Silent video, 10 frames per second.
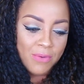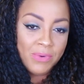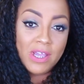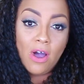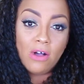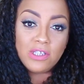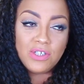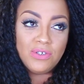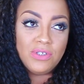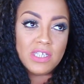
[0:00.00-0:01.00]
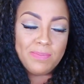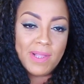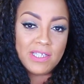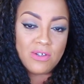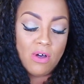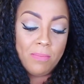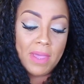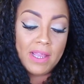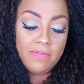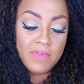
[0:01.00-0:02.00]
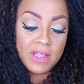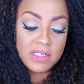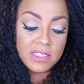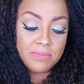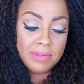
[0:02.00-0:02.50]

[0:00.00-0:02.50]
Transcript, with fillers: we go to this place called Main Event to